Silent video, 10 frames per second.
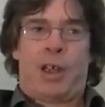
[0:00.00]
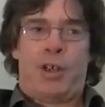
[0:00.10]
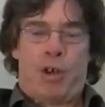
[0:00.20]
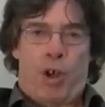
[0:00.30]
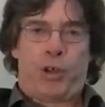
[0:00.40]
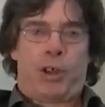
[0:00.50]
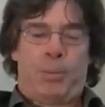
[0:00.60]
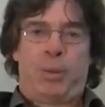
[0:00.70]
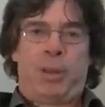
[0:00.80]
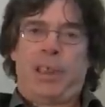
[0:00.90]
not
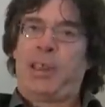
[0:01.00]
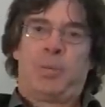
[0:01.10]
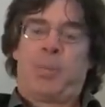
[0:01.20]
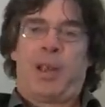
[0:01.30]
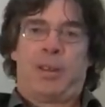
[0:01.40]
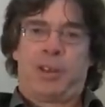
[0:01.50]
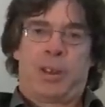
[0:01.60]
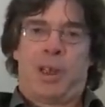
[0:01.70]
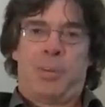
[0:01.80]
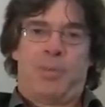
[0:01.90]
complete by the
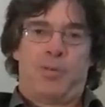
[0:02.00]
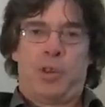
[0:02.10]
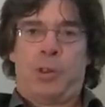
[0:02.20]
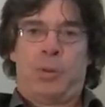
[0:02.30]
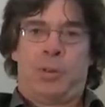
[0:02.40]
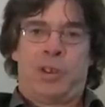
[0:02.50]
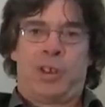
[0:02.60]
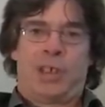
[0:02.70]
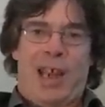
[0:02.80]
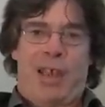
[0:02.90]
time of Newton's
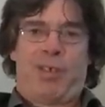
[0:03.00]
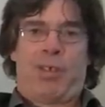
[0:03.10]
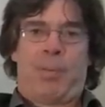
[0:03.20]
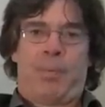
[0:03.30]
death.